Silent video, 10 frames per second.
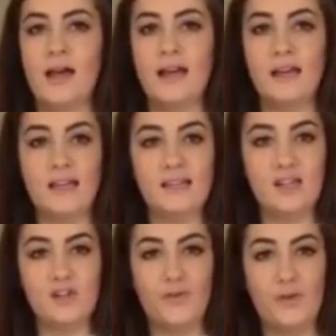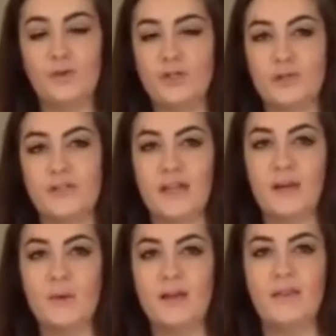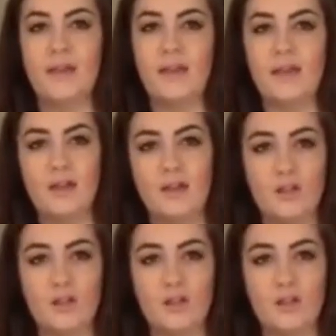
Unlike a centrifugal juicer, where they